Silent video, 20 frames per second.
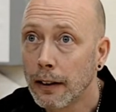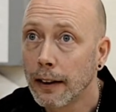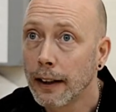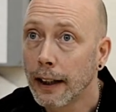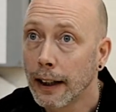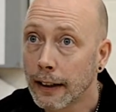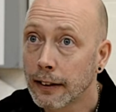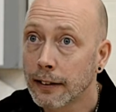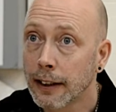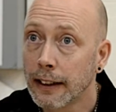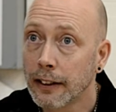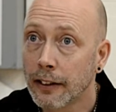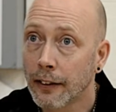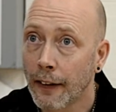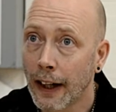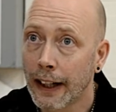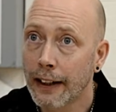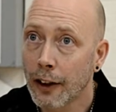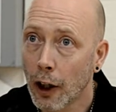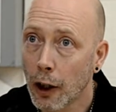In the sense
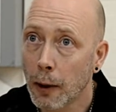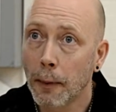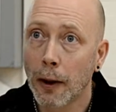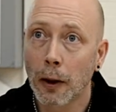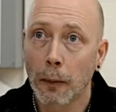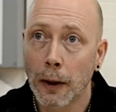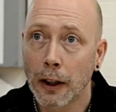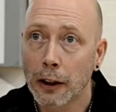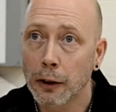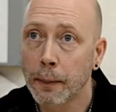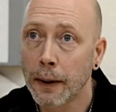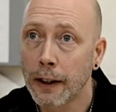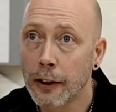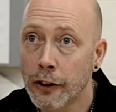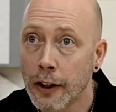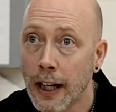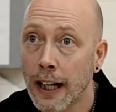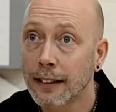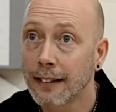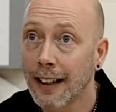they know my work's been
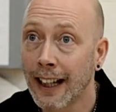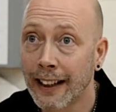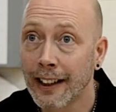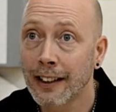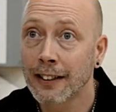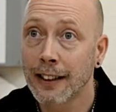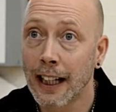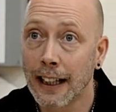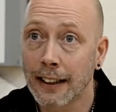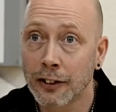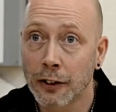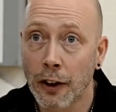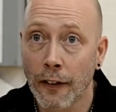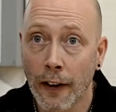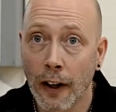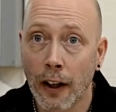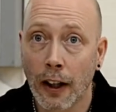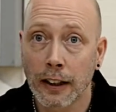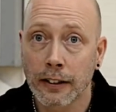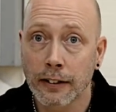checked and assessed to the
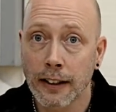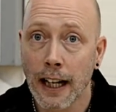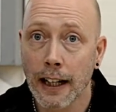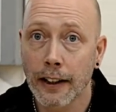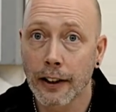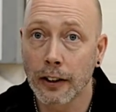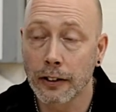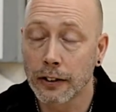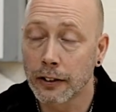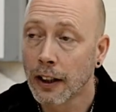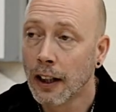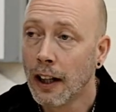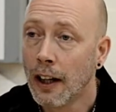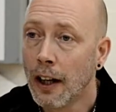highest standards.